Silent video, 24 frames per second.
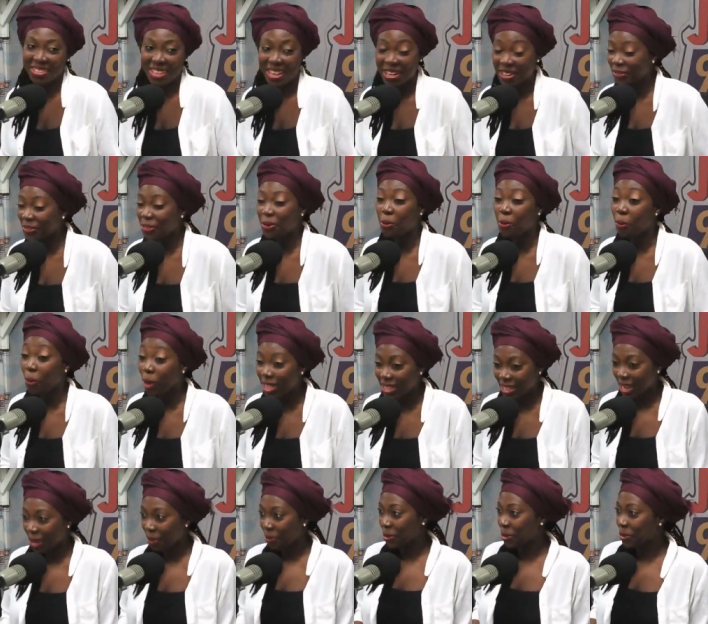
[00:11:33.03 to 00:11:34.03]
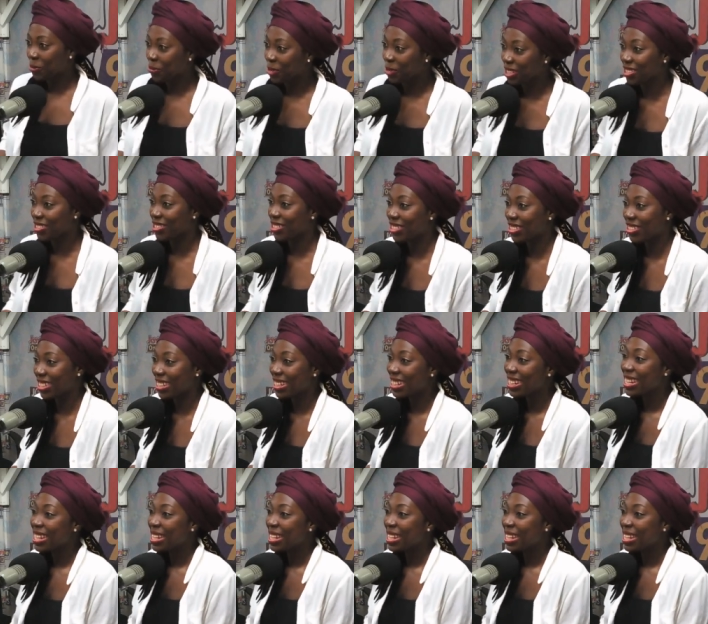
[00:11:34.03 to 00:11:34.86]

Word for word: I don't even know what I was researching,